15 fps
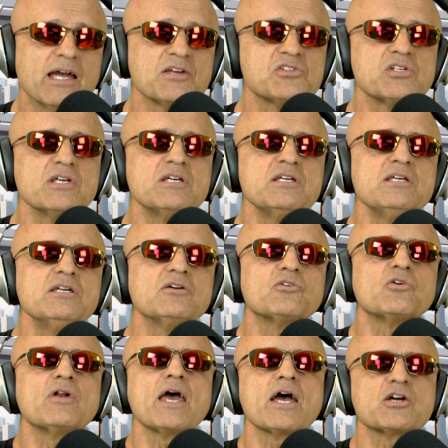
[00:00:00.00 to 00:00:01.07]
SAE
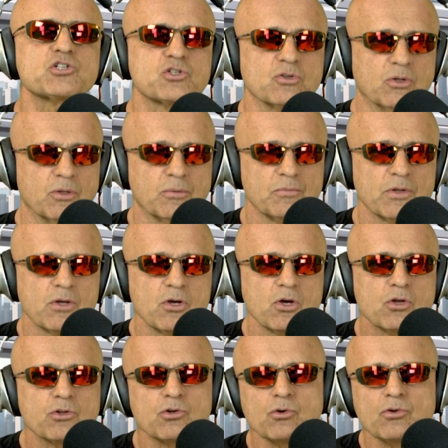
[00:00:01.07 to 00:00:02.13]
International
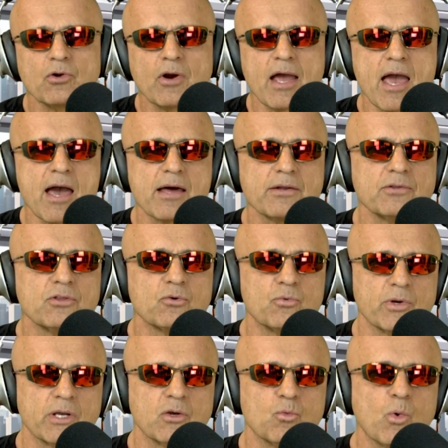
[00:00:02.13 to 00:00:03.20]
threw their hat in the
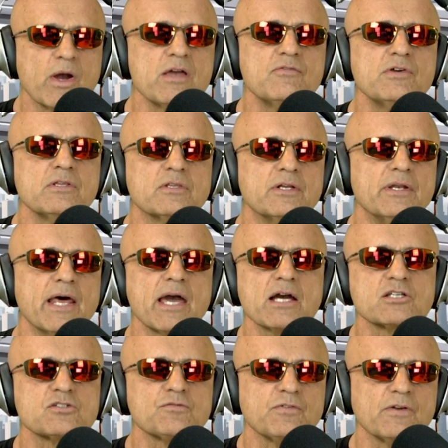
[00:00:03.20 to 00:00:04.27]
ring, waving the NACS